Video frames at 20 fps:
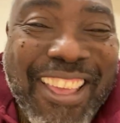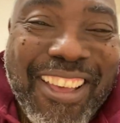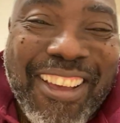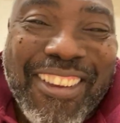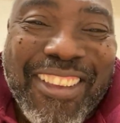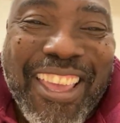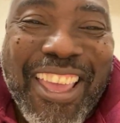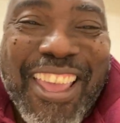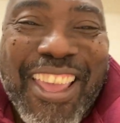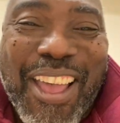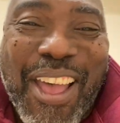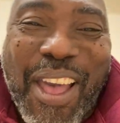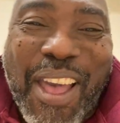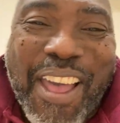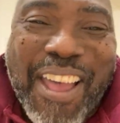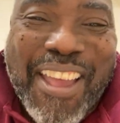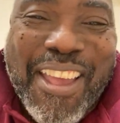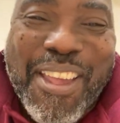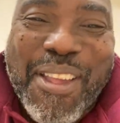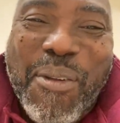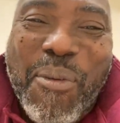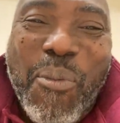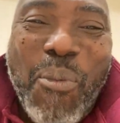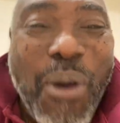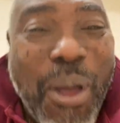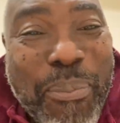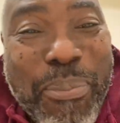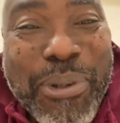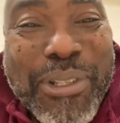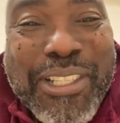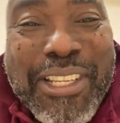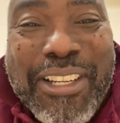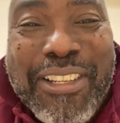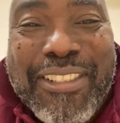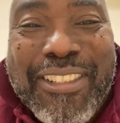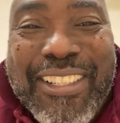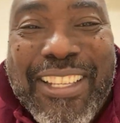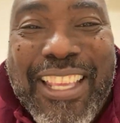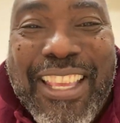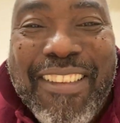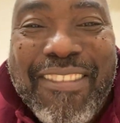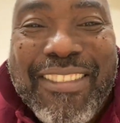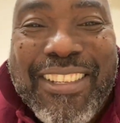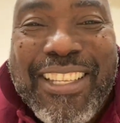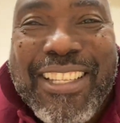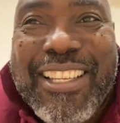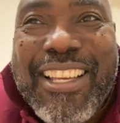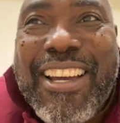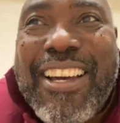Okay, one particular evening,